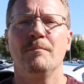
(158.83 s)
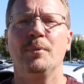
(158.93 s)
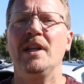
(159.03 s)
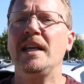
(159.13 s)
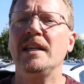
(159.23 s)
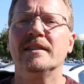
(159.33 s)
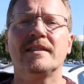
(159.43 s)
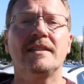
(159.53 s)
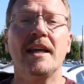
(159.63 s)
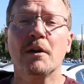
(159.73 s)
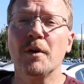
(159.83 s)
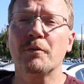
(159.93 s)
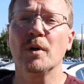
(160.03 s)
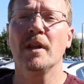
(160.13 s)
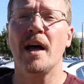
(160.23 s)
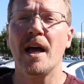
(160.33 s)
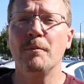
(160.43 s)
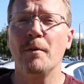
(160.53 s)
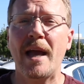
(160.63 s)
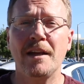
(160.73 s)
Please stick with
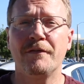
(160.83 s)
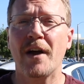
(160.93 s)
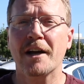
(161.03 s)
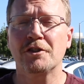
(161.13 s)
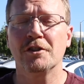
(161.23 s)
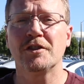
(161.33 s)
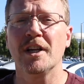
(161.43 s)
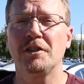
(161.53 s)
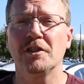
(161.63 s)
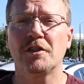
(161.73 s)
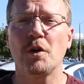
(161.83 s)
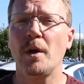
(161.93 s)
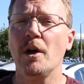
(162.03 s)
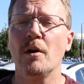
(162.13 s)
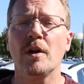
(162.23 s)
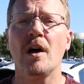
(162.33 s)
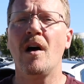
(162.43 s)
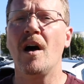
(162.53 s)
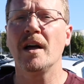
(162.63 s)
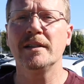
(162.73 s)
reliable manufacturers such as Toyota,
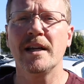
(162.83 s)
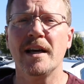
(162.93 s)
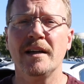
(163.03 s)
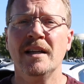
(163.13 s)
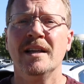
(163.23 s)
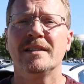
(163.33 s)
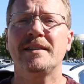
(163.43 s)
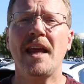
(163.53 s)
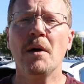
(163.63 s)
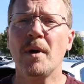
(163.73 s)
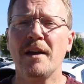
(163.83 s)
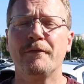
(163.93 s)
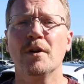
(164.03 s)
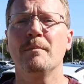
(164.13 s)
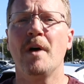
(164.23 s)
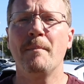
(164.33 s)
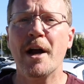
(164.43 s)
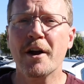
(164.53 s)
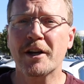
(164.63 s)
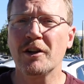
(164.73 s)
Honda. Stay away from
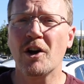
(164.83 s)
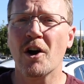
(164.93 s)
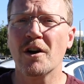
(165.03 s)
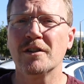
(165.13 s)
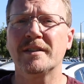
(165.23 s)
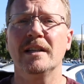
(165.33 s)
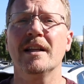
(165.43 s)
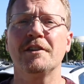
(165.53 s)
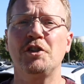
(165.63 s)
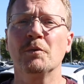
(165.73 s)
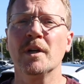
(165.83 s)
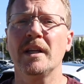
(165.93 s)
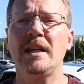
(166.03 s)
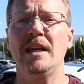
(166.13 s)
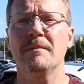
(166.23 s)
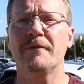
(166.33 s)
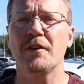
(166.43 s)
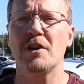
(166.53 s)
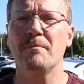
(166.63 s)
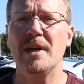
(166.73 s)
American cars unless you really need them
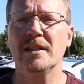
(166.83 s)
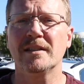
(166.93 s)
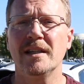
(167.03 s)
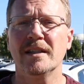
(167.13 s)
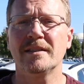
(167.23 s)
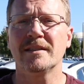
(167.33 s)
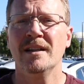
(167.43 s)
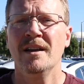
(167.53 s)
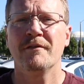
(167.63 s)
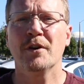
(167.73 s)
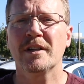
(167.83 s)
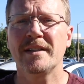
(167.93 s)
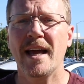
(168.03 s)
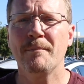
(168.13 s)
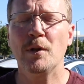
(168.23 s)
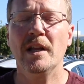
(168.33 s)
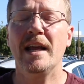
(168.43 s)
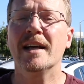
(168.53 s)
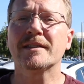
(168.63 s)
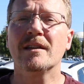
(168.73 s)
for your business. For example, an
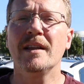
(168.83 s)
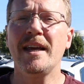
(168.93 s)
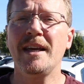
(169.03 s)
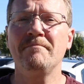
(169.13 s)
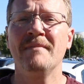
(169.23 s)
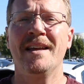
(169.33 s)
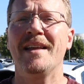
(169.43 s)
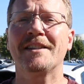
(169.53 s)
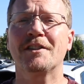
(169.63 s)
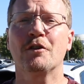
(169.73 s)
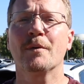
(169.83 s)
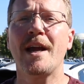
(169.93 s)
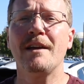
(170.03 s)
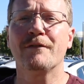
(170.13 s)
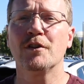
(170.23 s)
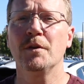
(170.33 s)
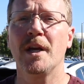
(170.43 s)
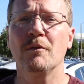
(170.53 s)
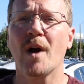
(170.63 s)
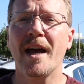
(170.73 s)
Escalade, that's great for
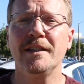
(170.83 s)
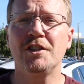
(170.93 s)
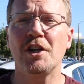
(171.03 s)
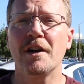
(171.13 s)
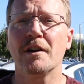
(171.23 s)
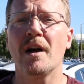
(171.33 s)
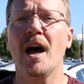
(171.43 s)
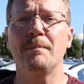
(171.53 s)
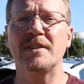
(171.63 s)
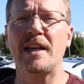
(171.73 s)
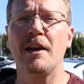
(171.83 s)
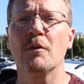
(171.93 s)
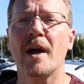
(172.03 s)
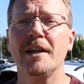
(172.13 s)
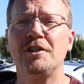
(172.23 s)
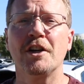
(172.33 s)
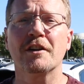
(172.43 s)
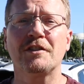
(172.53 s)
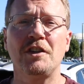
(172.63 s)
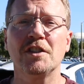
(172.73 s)
doing upscale
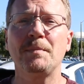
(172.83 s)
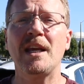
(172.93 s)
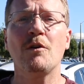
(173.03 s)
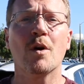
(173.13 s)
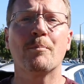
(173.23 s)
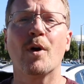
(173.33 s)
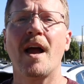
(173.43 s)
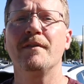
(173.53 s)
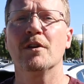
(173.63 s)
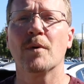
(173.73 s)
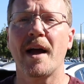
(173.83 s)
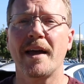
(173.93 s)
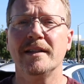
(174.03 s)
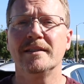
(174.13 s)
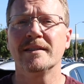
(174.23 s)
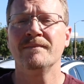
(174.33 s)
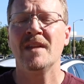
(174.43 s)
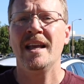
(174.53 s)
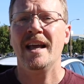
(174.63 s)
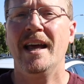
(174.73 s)
rideshare, or private rides.
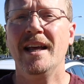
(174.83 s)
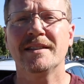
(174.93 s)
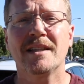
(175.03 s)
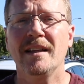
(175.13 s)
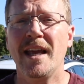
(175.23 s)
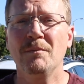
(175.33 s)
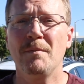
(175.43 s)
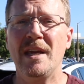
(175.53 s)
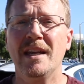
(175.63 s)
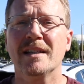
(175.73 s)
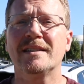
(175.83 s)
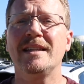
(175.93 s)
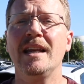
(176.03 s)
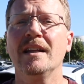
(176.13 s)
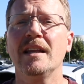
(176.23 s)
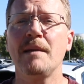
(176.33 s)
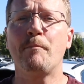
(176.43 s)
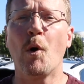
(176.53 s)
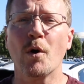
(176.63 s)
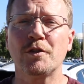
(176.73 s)
An Escalade would be an exceedingly
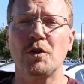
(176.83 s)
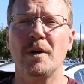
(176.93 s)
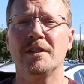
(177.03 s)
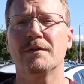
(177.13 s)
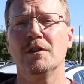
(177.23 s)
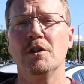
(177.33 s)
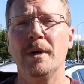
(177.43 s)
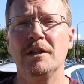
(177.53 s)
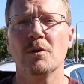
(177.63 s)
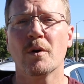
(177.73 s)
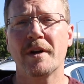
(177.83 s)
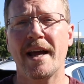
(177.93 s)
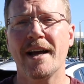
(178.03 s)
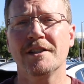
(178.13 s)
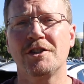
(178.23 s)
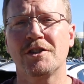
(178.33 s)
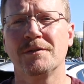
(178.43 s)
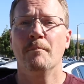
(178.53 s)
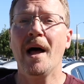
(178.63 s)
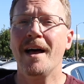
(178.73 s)
poor choice for doing DoorDash.
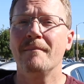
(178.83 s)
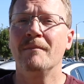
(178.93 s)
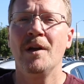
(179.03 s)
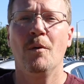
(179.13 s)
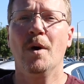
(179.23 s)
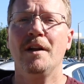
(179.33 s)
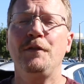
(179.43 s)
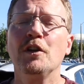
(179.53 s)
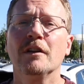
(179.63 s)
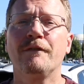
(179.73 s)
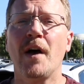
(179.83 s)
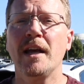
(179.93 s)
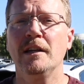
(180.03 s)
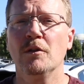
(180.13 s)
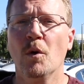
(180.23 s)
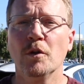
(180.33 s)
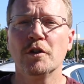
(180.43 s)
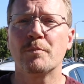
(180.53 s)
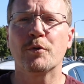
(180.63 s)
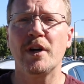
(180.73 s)
But what if you can find an
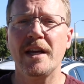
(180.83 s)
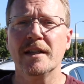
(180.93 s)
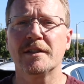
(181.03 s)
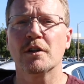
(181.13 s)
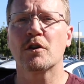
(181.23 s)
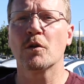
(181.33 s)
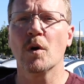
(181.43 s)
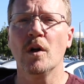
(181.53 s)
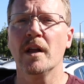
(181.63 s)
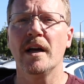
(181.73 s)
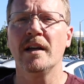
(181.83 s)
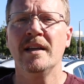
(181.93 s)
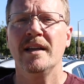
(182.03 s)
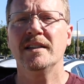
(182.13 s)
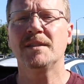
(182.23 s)
older Prius or Corolla and